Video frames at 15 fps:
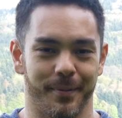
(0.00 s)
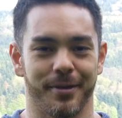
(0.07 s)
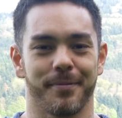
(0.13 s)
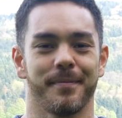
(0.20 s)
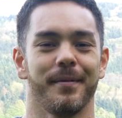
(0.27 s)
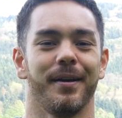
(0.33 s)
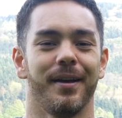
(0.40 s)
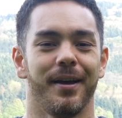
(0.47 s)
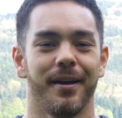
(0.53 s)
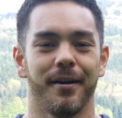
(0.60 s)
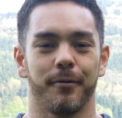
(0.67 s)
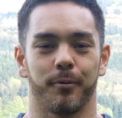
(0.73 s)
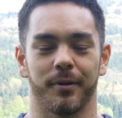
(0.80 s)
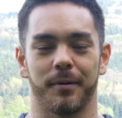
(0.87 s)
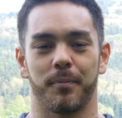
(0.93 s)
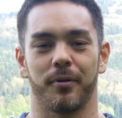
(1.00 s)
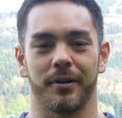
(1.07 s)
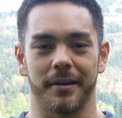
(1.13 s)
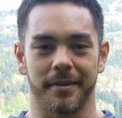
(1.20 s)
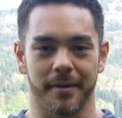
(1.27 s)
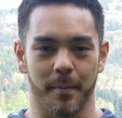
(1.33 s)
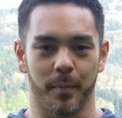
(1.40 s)
It's really
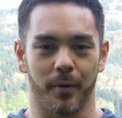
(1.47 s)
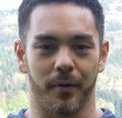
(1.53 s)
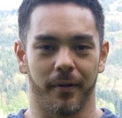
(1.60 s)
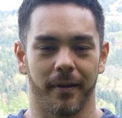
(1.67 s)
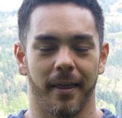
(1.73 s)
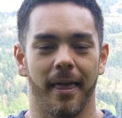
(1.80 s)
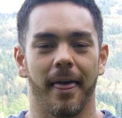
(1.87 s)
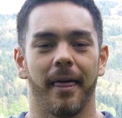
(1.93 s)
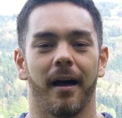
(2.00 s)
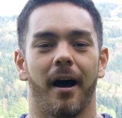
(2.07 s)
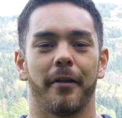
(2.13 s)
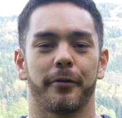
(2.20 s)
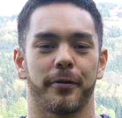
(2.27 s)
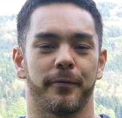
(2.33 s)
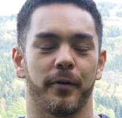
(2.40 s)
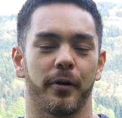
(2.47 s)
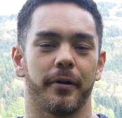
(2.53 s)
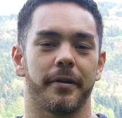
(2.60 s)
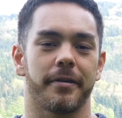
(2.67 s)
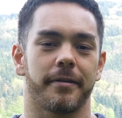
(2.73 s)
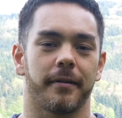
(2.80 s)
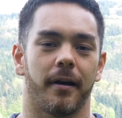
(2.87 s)
pretty simple. There's
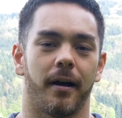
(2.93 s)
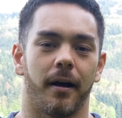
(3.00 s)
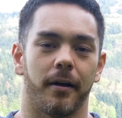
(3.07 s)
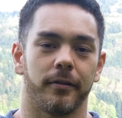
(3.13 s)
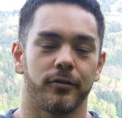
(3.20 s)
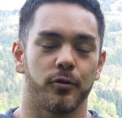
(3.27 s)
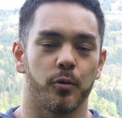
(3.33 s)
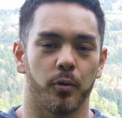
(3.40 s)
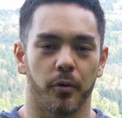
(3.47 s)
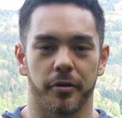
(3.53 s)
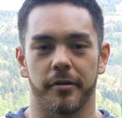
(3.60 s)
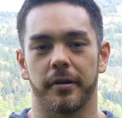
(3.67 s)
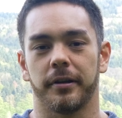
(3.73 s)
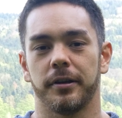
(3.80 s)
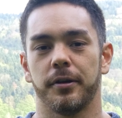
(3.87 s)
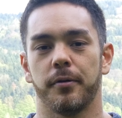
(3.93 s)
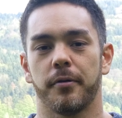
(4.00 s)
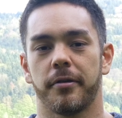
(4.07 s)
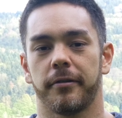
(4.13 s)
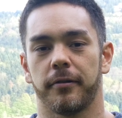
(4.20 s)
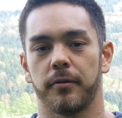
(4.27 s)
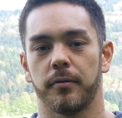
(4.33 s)
various tools you can
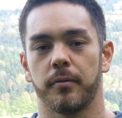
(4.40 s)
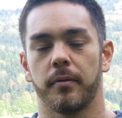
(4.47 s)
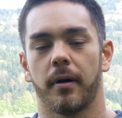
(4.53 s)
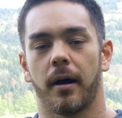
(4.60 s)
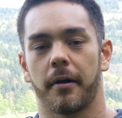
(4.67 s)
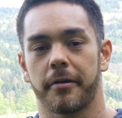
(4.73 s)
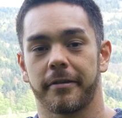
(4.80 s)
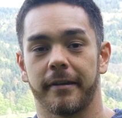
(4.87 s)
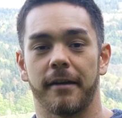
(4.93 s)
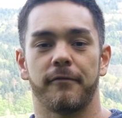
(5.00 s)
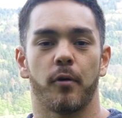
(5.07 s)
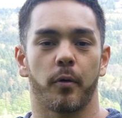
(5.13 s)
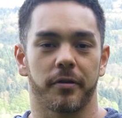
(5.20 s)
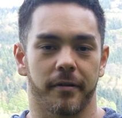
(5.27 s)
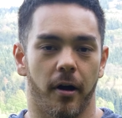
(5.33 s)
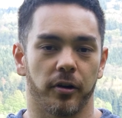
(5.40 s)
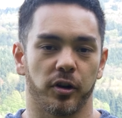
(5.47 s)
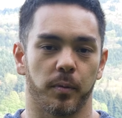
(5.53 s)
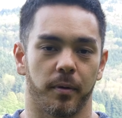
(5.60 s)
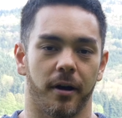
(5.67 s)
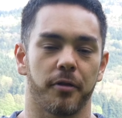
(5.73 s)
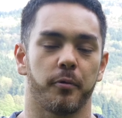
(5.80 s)
use to stay focused on
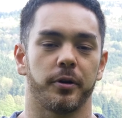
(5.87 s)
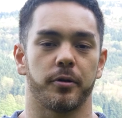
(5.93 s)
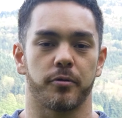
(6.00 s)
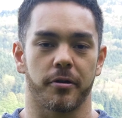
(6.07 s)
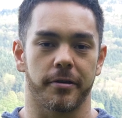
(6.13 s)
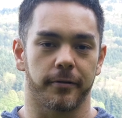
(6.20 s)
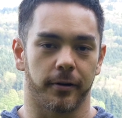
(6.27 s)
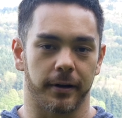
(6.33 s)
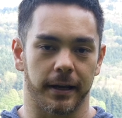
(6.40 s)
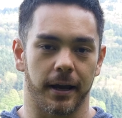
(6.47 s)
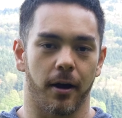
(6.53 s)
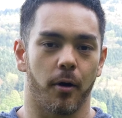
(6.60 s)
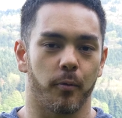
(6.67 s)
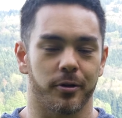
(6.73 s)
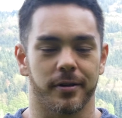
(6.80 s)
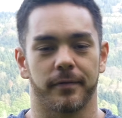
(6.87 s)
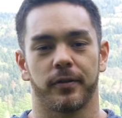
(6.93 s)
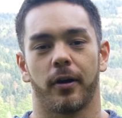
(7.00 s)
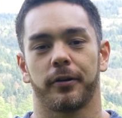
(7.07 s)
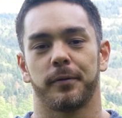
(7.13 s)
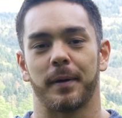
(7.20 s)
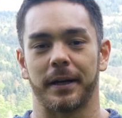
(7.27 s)
your breath when you're just starting out, which I've
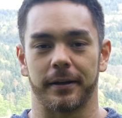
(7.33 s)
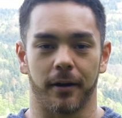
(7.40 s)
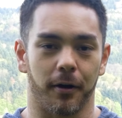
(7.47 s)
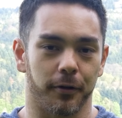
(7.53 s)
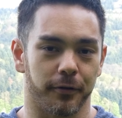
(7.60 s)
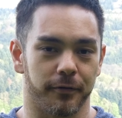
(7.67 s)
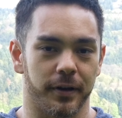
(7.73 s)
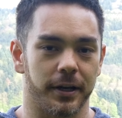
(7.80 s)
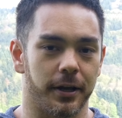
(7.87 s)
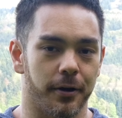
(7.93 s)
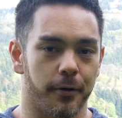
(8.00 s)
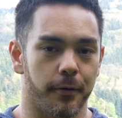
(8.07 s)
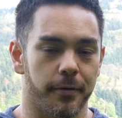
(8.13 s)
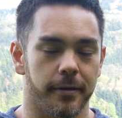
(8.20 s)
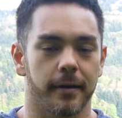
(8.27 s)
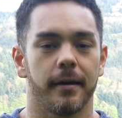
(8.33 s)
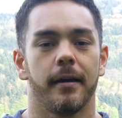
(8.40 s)
talked about in other videos,